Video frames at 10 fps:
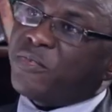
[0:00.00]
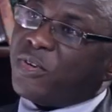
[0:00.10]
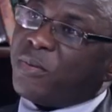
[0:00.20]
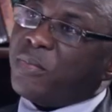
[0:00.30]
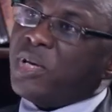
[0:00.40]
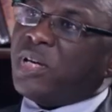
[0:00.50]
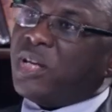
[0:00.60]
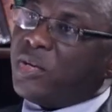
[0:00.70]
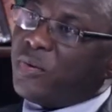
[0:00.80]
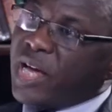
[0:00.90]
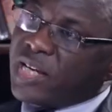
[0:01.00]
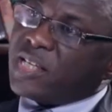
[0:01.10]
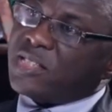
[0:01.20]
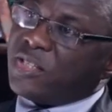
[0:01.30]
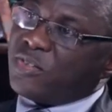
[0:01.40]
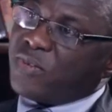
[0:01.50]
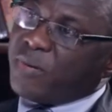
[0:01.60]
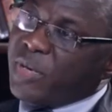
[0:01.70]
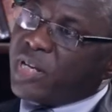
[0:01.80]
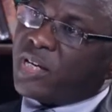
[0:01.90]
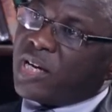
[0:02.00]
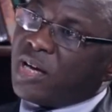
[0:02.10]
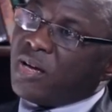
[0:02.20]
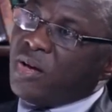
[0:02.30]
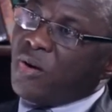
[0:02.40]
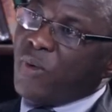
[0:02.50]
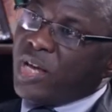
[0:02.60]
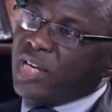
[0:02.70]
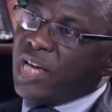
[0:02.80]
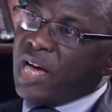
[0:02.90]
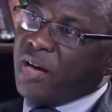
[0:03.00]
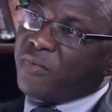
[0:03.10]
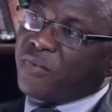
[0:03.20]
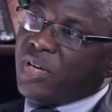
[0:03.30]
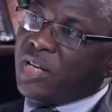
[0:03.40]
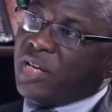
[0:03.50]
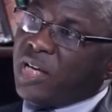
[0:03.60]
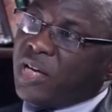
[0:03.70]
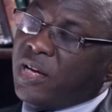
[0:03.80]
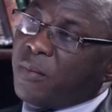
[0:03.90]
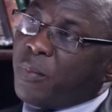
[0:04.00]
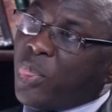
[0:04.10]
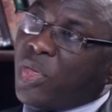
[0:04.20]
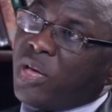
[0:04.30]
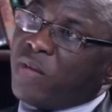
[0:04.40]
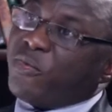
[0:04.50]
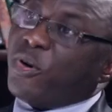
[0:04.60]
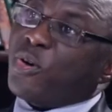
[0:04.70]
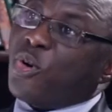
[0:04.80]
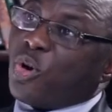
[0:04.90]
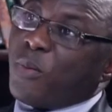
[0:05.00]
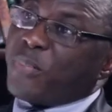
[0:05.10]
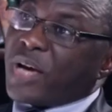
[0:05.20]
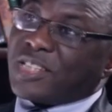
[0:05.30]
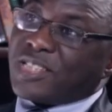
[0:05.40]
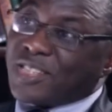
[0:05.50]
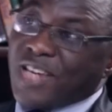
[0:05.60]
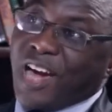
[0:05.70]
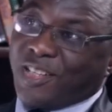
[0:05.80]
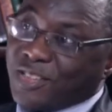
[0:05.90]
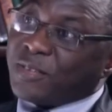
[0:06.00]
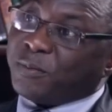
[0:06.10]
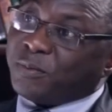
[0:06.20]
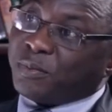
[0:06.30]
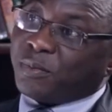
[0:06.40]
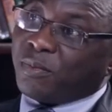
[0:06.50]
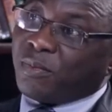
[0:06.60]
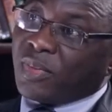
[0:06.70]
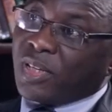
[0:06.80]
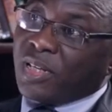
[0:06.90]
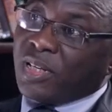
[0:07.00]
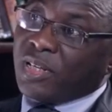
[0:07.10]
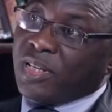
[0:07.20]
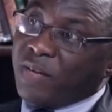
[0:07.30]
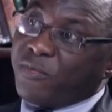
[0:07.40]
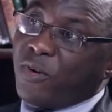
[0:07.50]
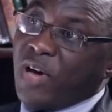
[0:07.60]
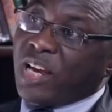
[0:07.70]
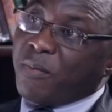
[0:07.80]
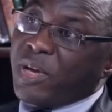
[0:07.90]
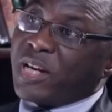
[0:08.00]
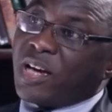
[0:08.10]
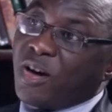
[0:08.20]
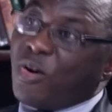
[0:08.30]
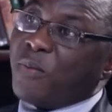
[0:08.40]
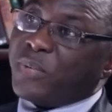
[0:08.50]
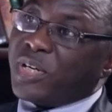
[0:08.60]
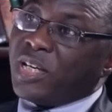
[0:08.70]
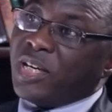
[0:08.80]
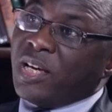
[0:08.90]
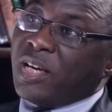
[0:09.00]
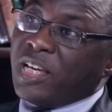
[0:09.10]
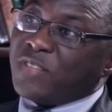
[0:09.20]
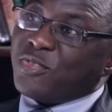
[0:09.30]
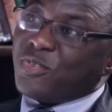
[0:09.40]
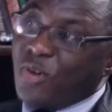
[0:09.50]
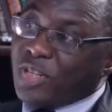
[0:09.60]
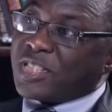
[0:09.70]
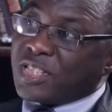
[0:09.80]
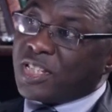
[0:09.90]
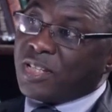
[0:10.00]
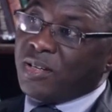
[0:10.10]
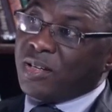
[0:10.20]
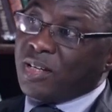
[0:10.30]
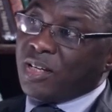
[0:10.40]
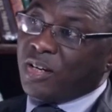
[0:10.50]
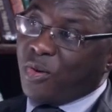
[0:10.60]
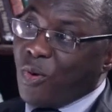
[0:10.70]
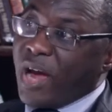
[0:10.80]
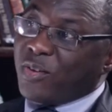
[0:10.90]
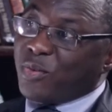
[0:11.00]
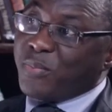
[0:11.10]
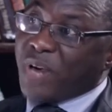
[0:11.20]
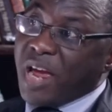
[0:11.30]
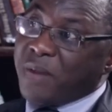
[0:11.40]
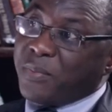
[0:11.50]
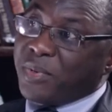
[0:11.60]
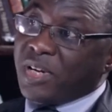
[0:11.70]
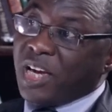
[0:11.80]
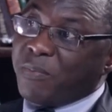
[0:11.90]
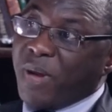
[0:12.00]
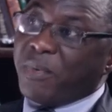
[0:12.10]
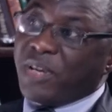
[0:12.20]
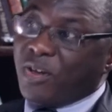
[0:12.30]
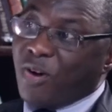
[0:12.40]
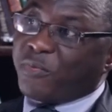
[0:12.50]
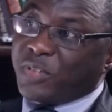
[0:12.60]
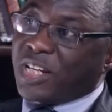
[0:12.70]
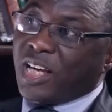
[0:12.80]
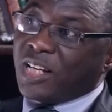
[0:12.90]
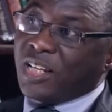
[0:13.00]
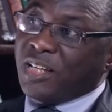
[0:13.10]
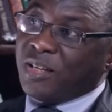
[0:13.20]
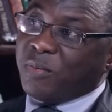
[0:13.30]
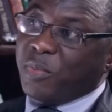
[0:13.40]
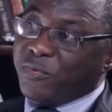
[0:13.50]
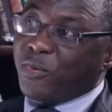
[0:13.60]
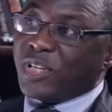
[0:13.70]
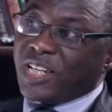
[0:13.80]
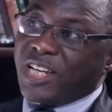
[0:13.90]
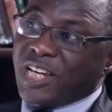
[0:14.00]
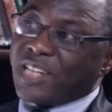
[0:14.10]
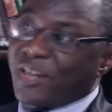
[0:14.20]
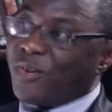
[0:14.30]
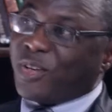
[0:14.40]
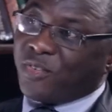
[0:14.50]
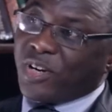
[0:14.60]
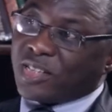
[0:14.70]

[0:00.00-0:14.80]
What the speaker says: from the United States of America, where they have the Foreign Corrupt Practices Act. Therefore, an American company is not required to bribe a public official before they get a contract.